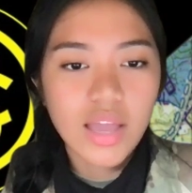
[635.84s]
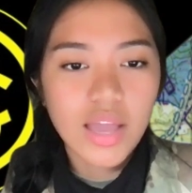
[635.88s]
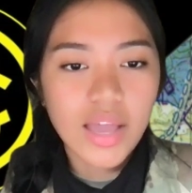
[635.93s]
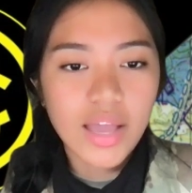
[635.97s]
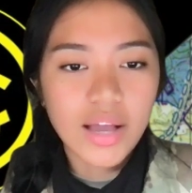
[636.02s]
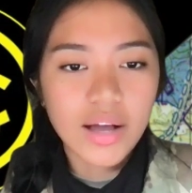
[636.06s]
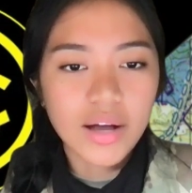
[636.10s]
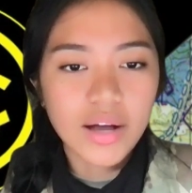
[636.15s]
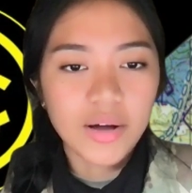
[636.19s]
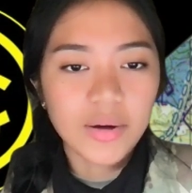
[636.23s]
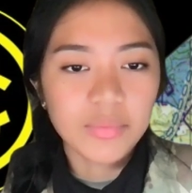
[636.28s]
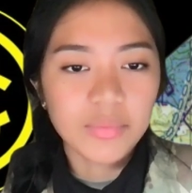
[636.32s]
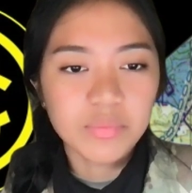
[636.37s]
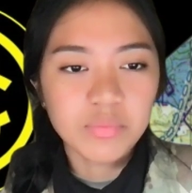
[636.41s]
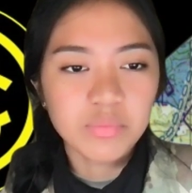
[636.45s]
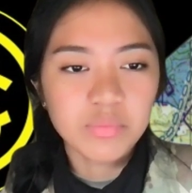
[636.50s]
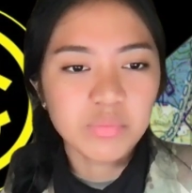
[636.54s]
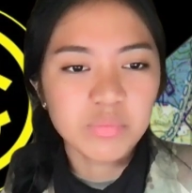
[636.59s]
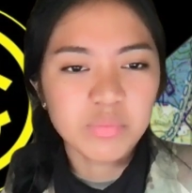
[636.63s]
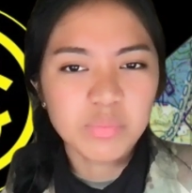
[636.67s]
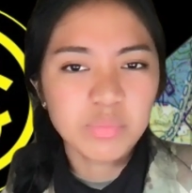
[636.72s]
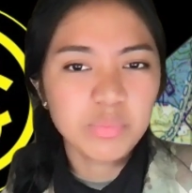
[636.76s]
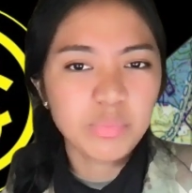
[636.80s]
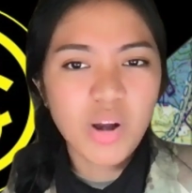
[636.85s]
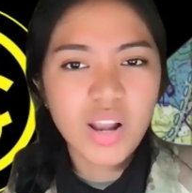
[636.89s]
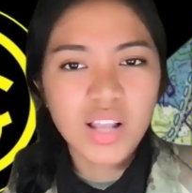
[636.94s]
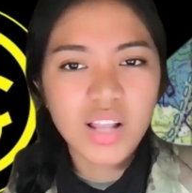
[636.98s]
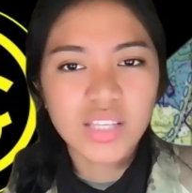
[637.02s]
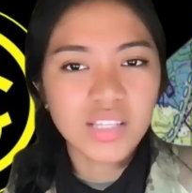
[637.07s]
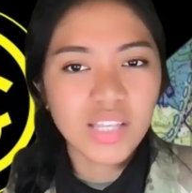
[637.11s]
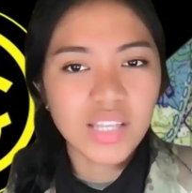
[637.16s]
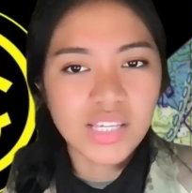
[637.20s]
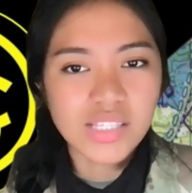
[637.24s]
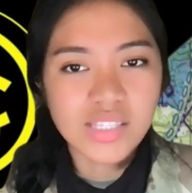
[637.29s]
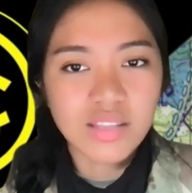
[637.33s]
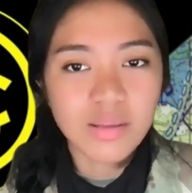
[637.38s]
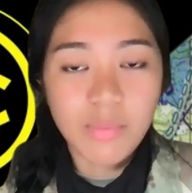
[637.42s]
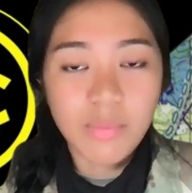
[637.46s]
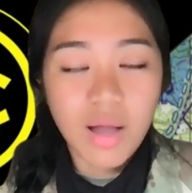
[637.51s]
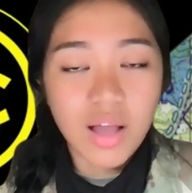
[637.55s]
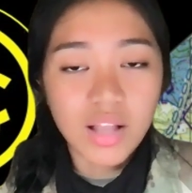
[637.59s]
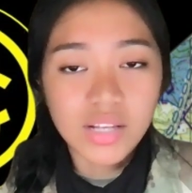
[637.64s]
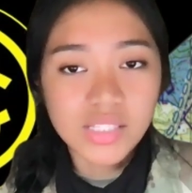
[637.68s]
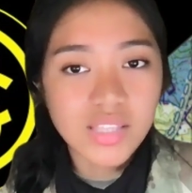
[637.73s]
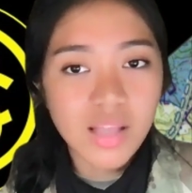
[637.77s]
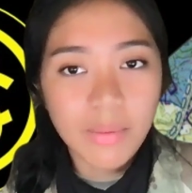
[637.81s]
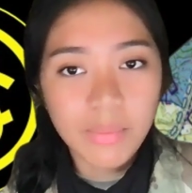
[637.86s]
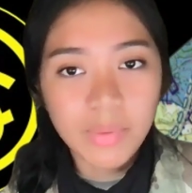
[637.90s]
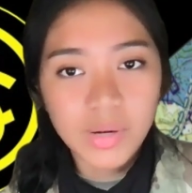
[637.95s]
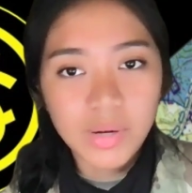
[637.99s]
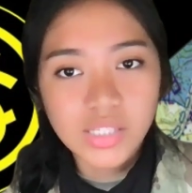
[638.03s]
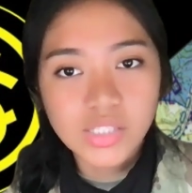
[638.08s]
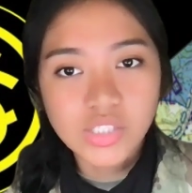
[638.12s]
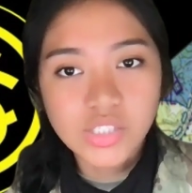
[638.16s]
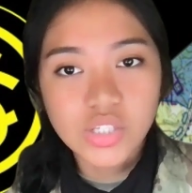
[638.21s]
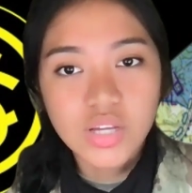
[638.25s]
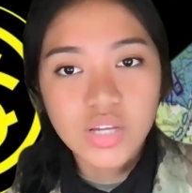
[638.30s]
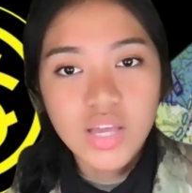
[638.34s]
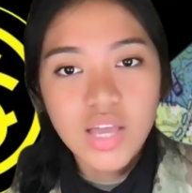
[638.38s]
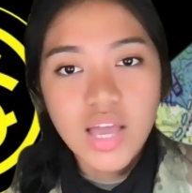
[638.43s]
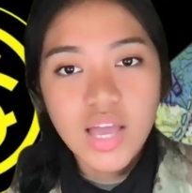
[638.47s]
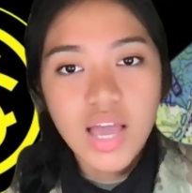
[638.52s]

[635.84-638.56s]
Probably less than a mile, it's not much.